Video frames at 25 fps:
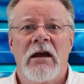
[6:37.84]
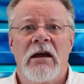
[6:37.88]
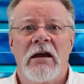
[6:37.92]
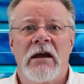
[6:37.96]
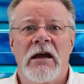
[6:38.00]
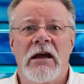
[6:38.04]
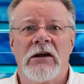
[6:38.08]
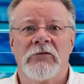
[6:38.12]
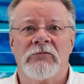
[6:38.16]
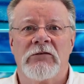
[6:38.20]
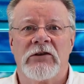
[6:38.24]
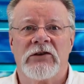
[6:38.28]

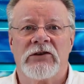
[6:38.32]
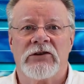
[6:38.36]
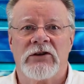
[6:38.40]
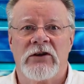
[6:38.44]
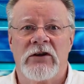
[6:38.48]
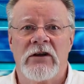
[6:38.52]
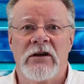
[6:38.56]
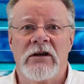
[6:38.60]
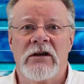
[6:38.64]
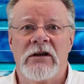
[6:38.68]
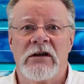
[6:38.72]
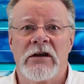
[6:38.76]
In
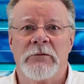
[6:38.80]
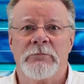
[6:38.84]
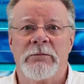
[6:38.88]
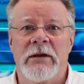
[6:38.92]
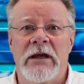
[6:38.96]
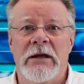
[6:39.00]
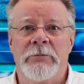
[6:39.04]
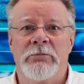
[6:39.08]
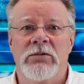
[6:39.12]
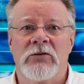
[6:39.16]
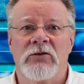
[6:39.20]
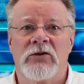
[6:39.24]
return, the
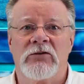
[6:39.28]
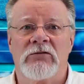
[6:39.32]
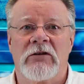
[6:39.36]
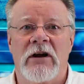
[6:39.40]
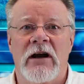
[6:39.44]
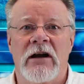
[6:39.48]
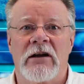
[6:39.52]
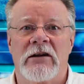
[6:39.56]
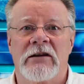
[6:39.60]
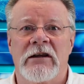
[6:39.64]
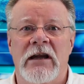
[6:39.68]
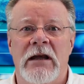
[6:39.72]
people
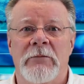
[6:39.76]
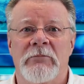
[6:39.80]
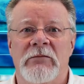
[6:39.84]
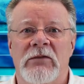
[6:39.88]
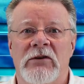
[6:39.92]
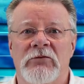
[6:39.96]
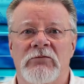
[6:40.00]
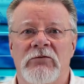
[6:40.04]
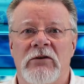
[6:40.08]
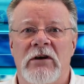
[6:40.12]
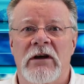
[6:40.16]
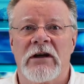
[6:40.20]
grant them
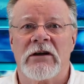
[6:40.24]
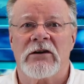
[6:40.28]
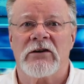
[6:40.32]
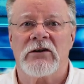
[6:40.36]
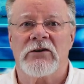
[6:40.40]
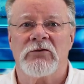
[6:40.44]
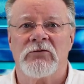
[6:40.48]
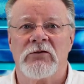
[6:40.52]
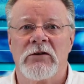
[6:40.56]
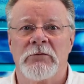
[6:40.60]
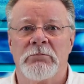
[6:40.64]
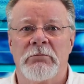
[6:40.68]
the right
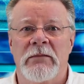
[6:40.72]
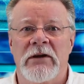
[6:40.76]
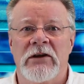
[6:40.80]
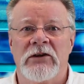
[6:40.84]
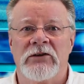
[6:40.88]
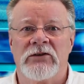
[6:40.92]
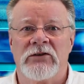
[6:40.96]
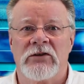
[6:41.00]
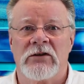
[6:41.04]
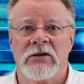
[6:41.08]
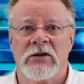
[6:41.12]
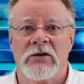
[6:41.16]
to
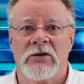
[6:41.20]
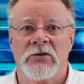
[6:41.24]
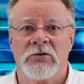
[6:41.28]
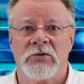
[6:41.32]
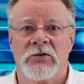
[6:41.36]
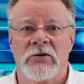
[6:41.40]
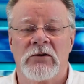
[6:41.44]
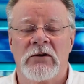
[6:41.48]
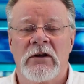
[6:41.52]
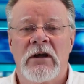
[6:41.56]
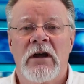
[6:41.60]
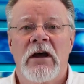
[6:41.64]
administer the
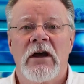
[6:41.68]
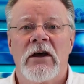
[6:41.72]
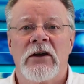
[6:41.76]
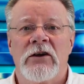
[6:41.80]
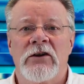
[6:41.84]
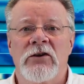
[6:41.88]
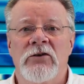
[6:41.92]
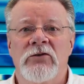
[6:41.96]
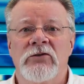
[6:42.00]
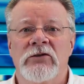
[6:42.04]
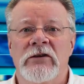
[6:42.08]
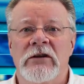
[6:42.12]
law,
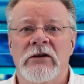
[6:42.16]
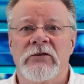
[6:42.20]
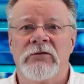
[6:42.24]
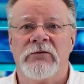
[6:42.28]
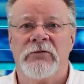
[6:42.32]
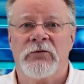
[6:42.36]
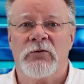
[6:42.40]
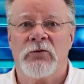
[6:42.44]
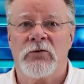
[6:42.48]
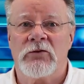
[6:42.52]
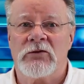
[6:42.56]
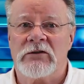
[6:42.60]
using
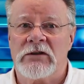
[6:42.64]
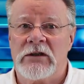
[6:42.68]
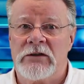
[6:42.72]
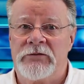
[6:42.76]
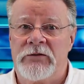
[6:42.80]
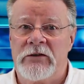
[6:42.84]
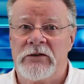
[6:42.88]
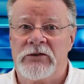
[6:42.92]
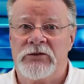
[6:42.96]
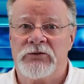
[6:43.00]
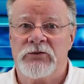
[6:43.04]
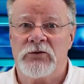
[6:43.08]
force if
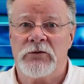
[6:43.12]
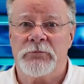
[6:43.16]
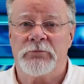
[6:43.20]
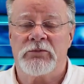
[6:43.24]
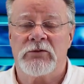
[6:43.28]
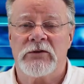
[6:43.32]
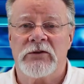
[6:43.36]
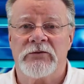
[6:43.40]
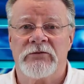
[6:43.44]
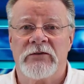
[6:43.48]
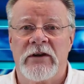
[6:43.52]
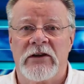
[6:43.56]
it should
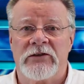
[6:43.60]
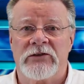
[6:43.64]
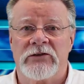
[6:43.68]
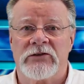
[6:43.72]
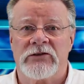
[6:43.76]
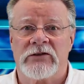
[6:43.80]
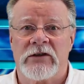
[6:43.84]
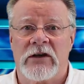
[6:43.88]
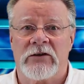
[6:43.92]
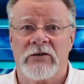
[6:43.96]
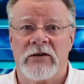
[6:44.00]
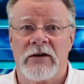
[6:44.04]
prove
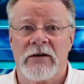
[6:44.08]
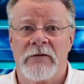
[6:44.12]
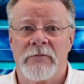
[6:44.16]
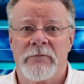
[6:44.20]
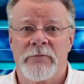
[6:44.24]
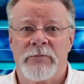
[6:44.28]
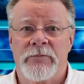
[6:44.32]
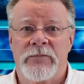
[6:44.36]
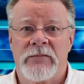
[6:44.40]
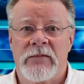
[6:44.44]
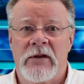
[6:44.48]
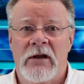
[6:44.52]
necessary.
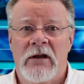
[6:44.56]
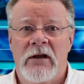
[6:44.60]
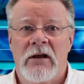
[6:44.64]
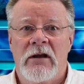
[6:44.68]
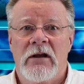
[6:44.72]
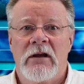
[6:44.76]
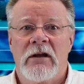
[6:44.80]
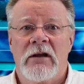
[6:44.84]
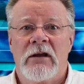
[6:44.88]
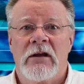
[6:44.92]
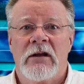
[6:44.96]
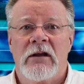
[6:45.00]

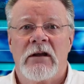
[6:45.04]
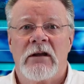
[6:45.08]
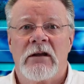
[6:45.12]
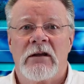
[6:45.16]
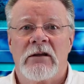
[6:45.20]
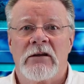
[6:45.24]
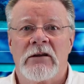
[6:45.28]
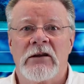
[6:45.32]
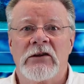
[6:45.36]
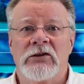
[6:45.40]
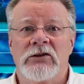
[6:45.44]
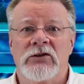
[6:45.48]

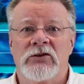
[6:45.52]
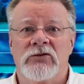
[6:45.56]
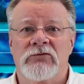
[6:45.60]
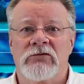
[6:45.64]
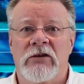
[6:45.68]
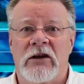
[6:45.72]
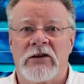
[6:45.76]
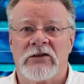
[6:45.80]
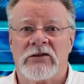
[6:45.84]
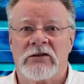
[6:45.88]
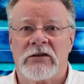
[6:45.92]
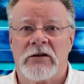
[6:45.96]
This
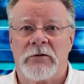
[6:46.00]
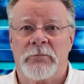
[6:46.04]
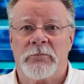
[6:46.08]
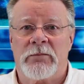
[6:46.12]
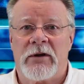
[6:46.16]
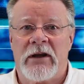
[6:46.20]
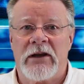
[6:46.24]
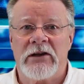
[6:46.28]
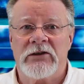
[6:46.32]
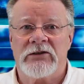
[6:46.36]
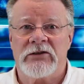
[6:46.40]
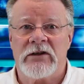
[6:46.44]
trust
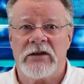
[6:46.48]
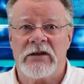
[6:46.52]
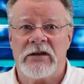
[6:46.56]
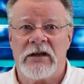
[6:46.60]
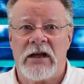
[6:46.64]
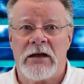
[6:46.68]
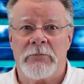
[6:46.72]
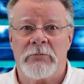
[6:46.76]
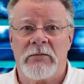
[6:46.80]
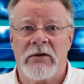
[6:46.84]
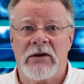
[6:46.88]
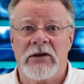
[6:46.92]
placed in
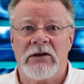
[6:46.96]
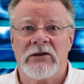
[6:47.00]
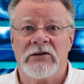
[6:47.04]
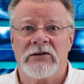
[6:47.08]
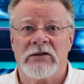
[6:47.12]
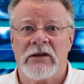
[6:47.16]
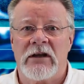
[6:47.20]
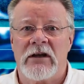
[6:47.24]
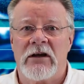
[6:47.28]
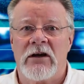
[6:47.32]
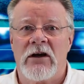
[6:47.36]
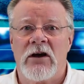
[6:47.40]
them is
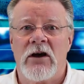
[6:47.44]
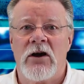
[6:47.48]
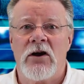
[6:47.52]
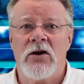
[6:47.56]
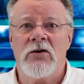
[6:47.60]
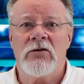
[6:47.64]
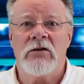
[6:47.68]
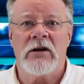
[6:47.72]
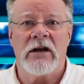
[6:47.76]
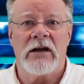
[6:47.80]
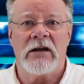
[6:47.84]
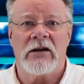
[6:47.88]
their
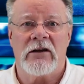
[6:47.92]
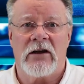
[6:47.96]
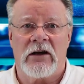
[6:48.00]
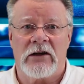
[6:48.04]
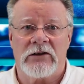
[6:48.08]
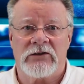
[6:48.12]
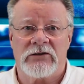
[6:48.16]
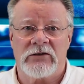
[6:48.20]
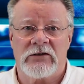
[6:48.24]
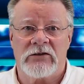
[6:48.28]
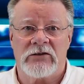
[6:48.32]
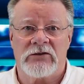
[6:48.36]
only
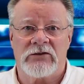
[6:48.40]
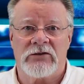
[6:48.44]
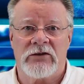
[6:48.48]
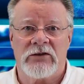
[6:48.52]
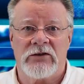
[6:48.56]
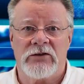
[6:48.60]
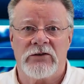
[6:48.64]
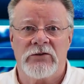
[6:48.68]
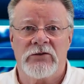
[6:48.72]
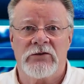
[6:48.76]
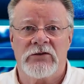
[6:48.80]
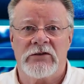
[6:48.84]
licence to
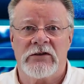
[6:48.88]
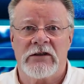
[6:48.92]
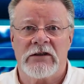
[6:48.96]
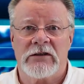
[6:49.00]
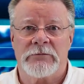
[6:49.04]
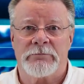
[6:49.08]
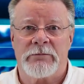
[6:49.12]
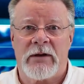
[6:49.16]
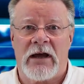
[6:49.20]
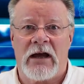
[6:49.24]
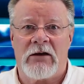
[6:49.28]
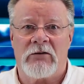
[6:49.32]
use this
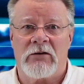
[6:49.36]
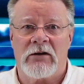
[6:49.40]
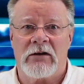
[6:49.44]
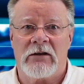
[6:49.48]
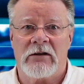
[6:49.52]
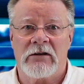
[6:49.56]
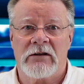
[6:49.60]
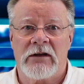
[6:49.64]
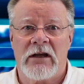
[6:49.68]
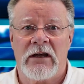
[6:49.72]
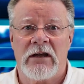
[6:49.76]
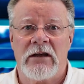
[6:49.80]

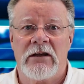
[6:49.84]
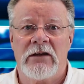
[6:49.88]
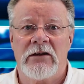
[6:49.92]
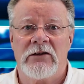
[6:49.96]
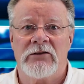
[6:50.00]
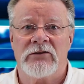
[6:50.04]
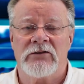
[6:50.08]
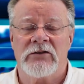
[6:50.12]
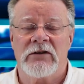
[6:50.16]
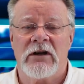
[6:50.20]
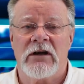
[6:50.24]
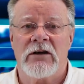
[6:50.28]
power. There
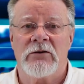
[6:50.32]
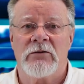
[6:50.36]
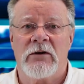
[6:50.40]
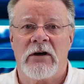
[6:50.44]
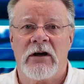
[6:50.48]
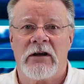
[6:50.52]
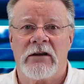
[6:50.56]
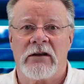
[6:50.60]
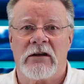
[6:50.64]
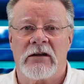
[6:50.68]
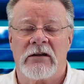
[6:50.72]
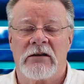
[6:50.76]
is no
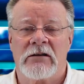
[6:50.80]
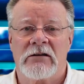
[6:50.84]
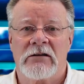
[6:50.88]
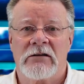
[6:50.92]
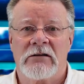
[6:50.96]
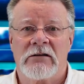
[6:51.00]
other.